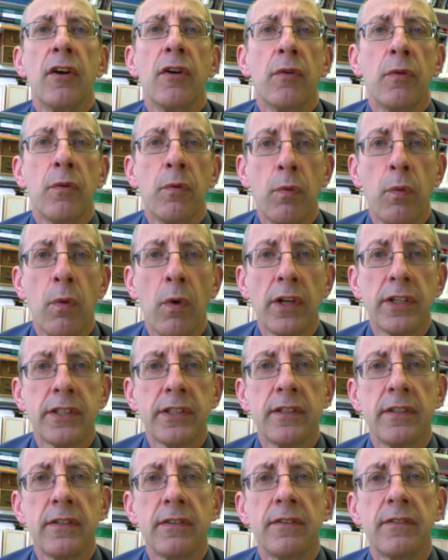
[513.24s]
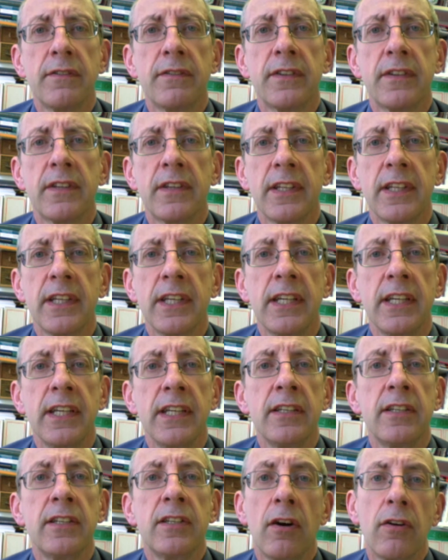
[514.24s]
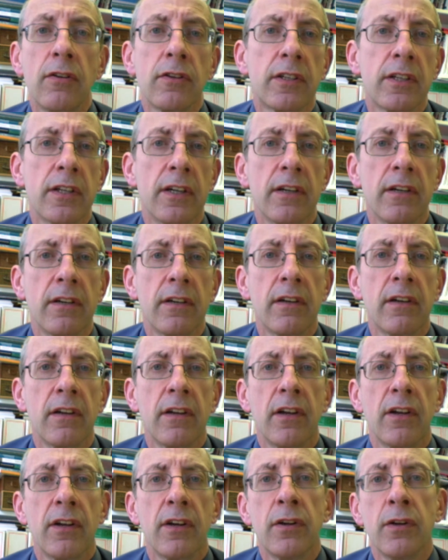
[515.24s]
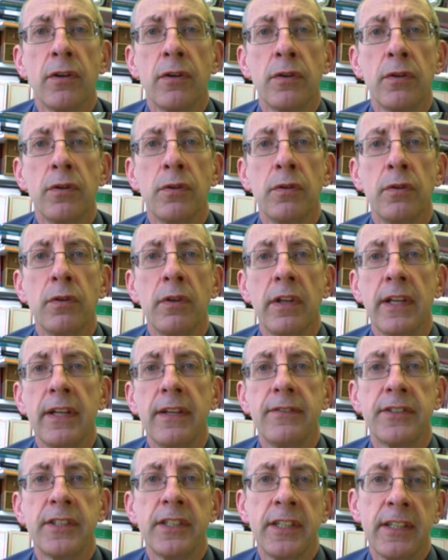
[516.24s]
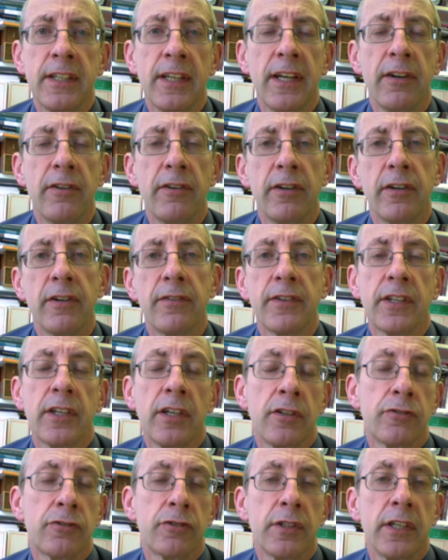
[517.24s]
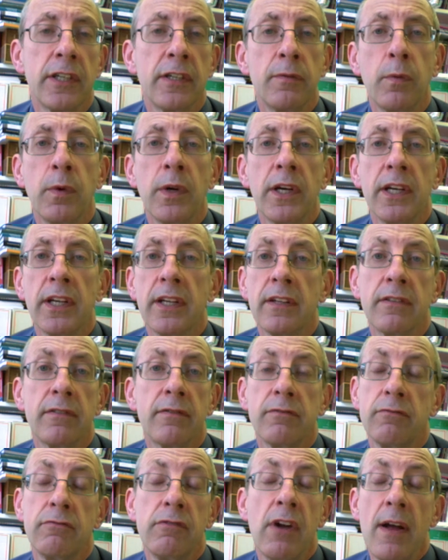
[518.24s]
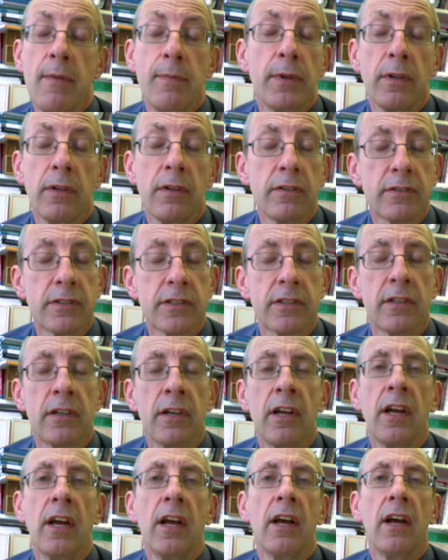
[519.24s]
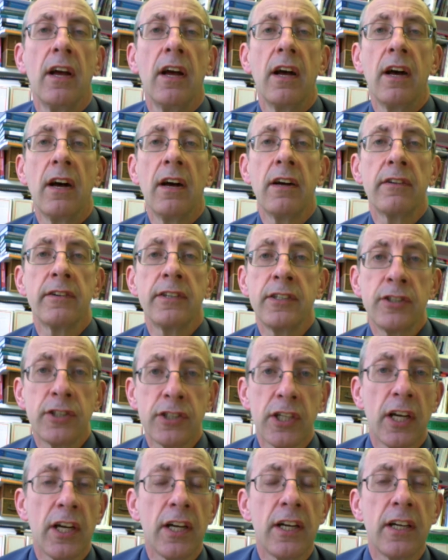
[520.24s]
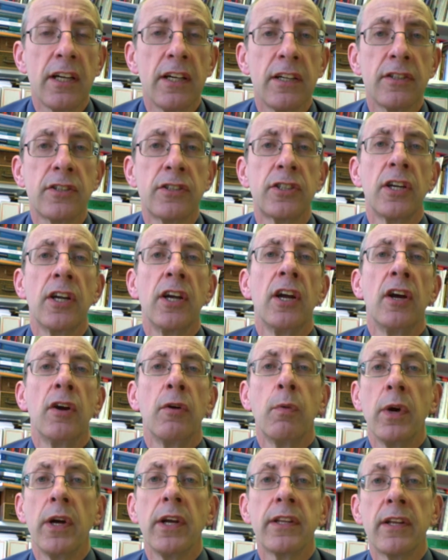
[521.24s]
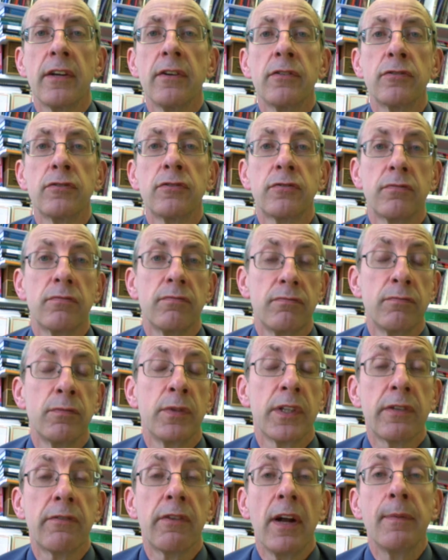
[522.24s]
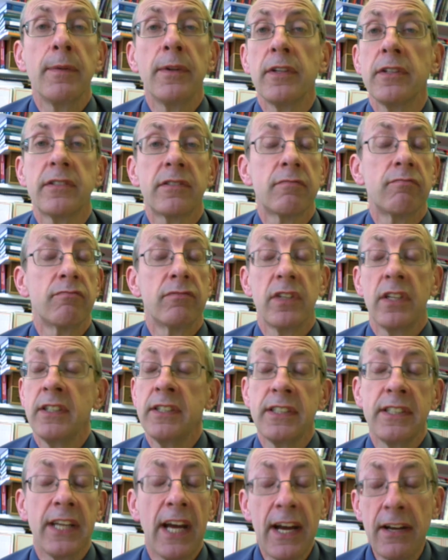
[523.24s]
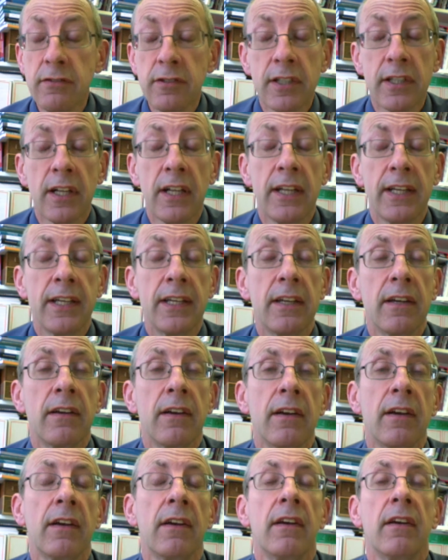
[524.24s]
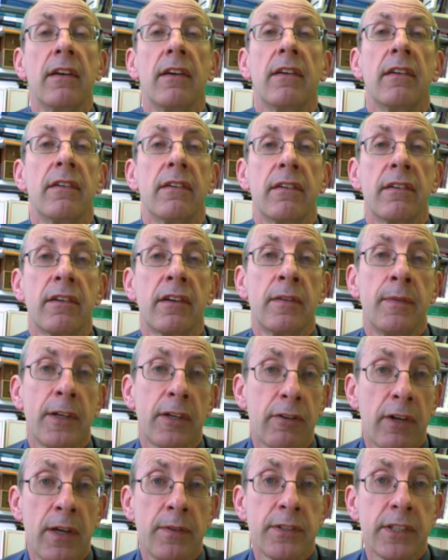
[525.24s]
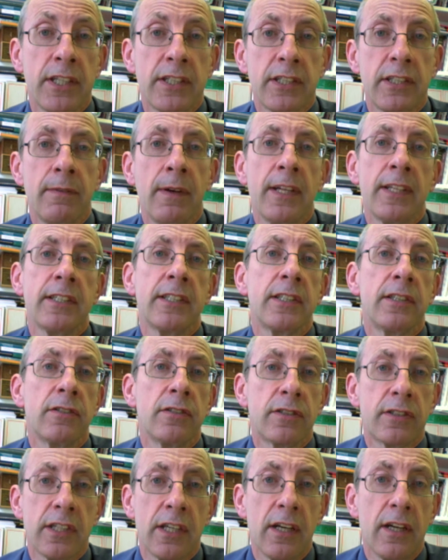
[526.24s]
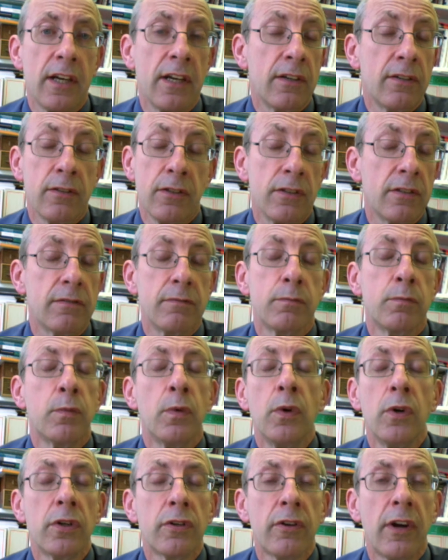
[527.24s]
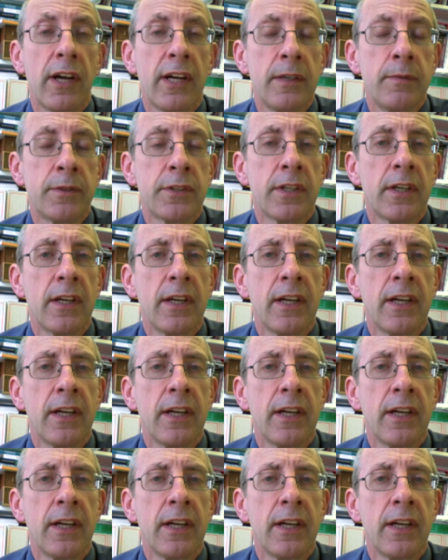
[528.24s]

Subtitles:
What of the doctor who lives in an area of a country where rebels are in charge, where the rebels undoubtedly commit crimes against humanity or war crimes?